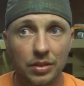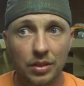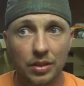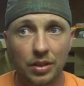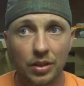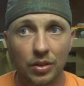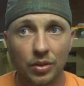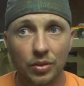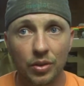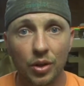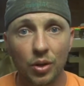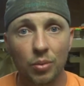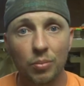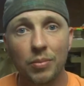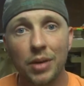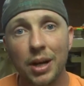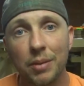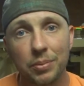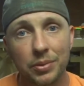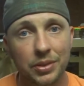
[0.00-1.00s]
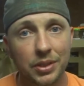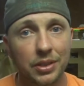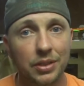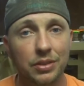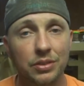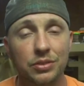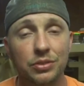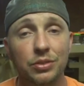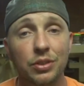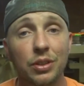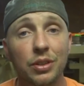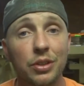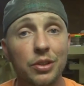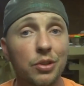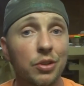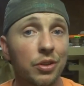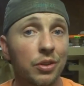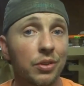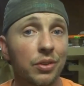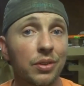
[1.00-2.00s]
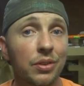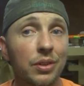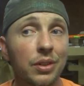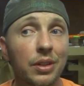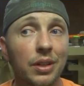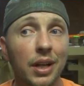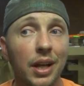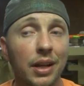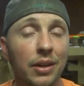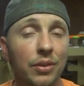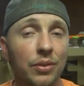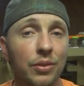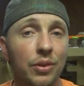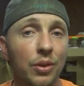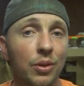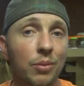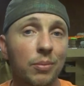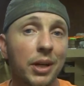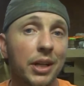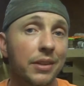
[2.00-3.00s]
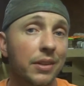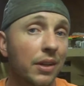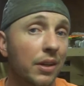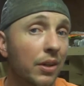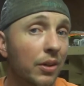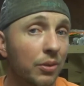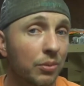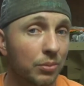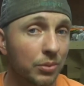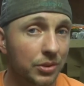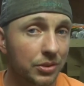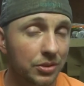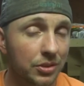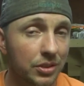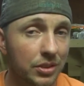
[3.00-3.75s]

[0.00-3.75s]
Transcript: on my particular truck, you can do it. I don't know about the other ones. You